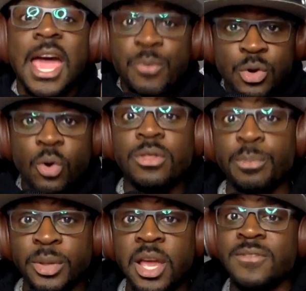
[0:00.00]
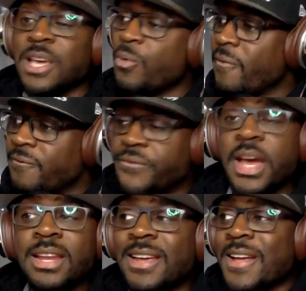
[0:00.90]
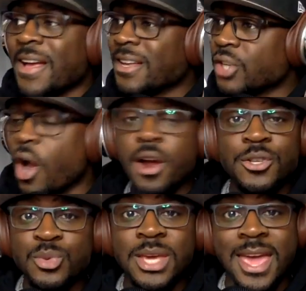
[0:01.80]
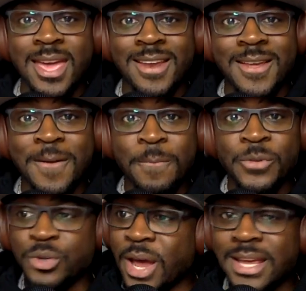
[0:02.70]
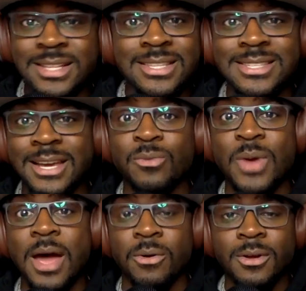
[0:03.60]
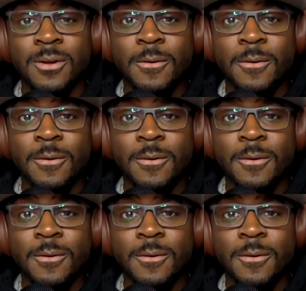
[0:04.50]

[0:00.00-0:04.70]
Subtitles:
and we go to the playoffs and we fight as hard as we can to try to get to the second round.